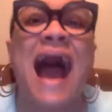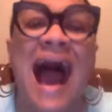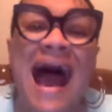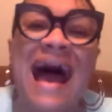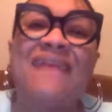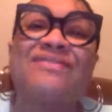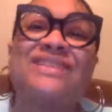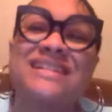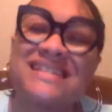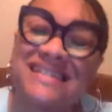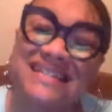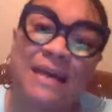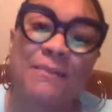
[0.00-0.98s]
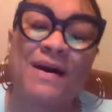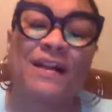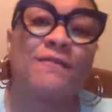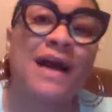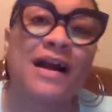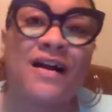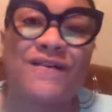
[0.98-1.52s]
I have to step out
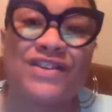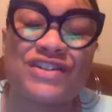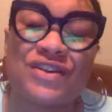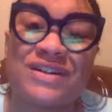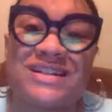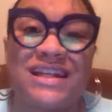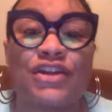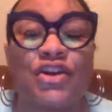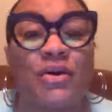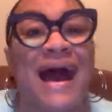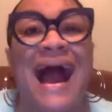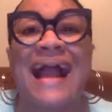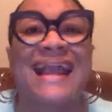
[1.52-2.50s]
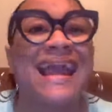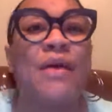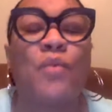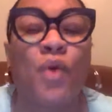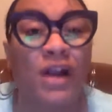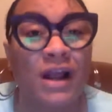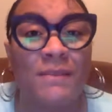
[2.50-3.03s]
of my comfort zone and say, you know what? I
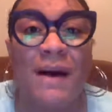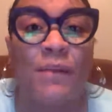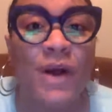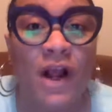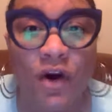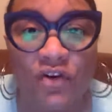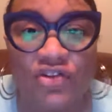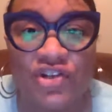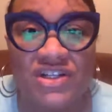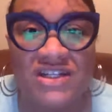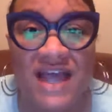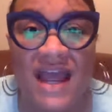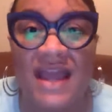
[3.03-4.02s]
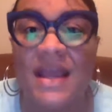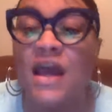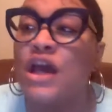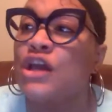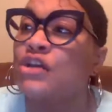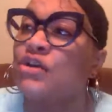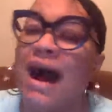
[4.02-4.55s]
can't worry about what culture's saying.
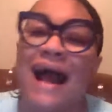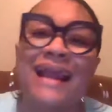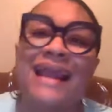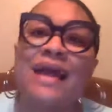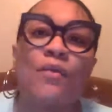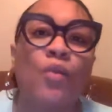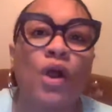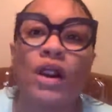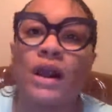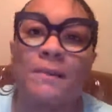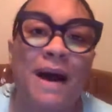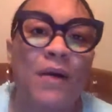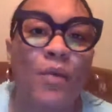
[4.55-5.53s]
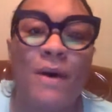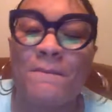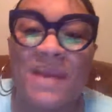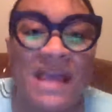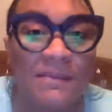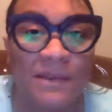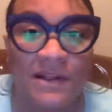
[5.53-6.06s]
I can't worry about what
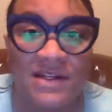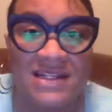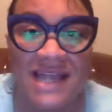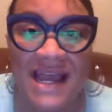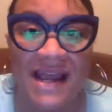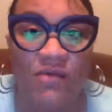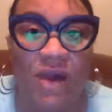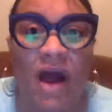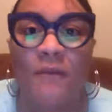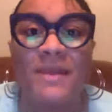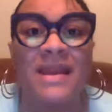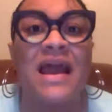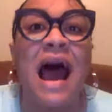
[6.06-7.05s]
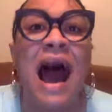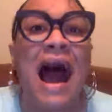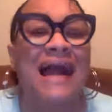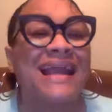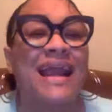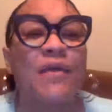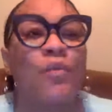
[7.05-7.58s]
people are saying around me.
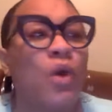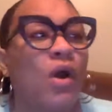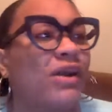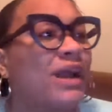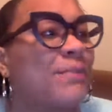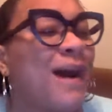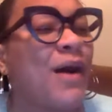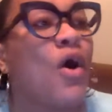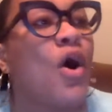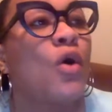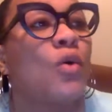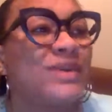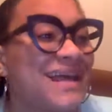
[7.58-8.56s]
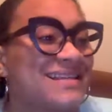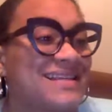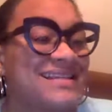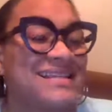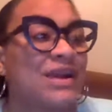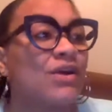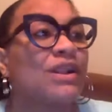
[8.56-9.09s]
I can't worry about
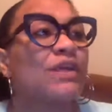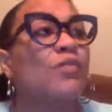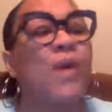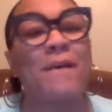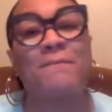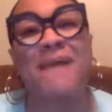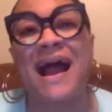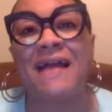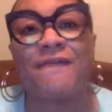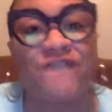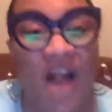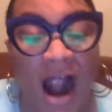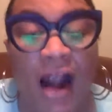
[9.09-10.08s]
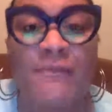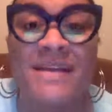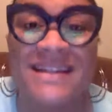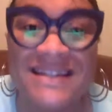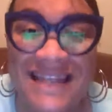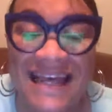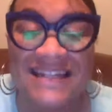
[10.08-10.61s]
necessarily what my
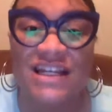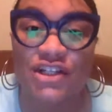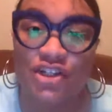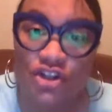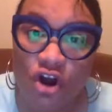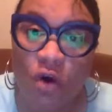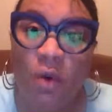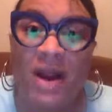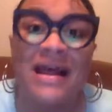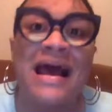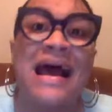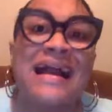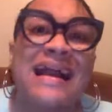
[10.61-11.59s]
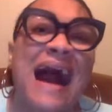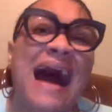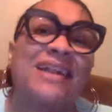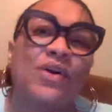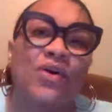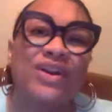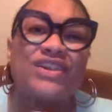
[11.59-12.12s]
environment says, because you know what?
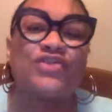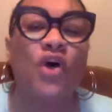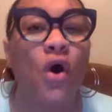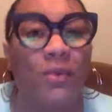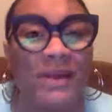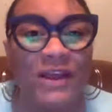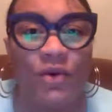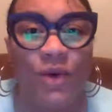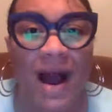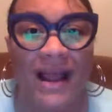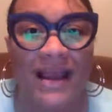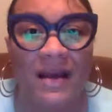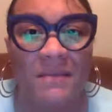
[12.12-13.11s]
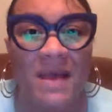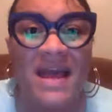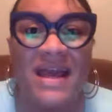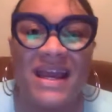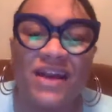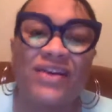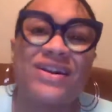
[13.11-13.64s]
God already told me who I am.
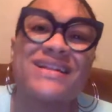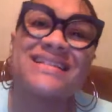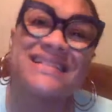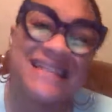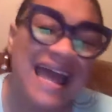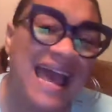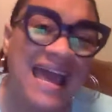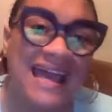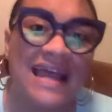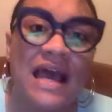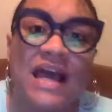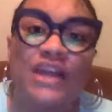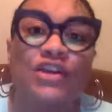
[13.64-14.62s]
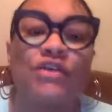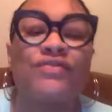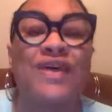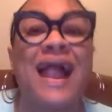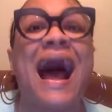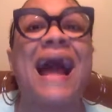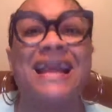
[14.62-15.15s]
He already said,
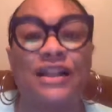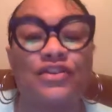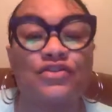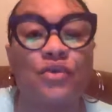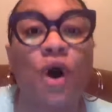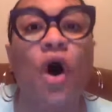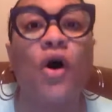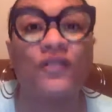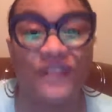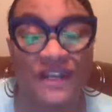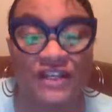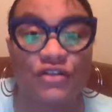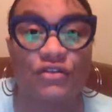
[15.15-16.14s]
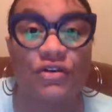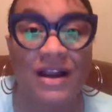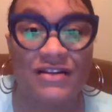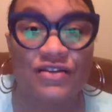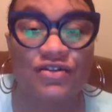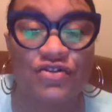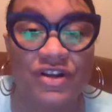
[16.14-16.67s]
that I can do all things through
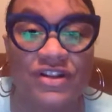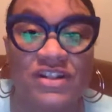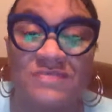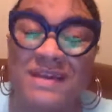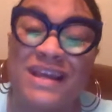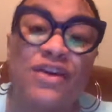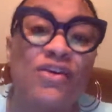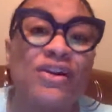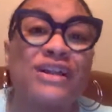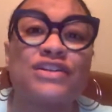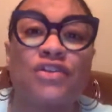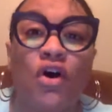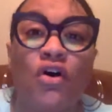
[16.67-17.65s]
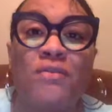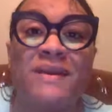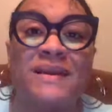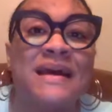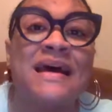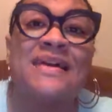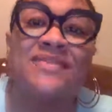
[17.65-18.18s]
Christ who strengthens me. He already told
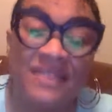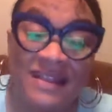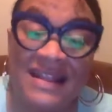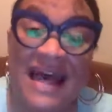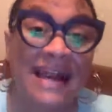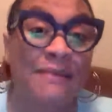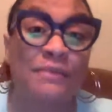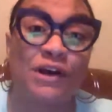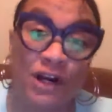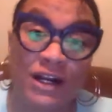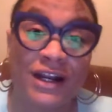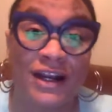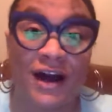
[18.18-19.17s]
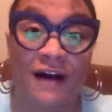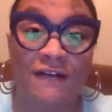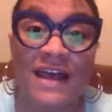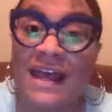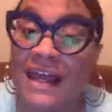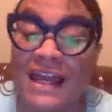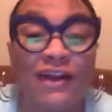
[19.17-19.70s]
me that I'm good enough.
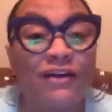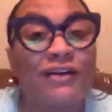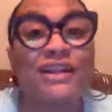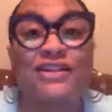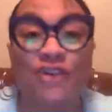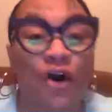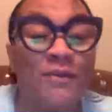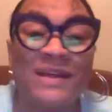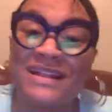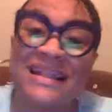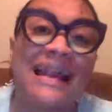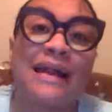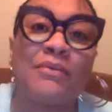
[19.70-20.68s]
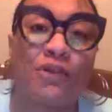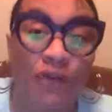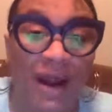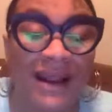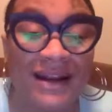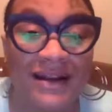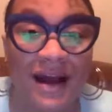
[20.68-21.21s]
He already told me that I'm
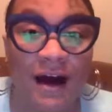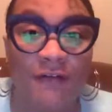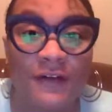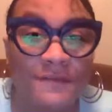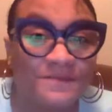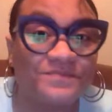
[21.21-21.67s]
great enough.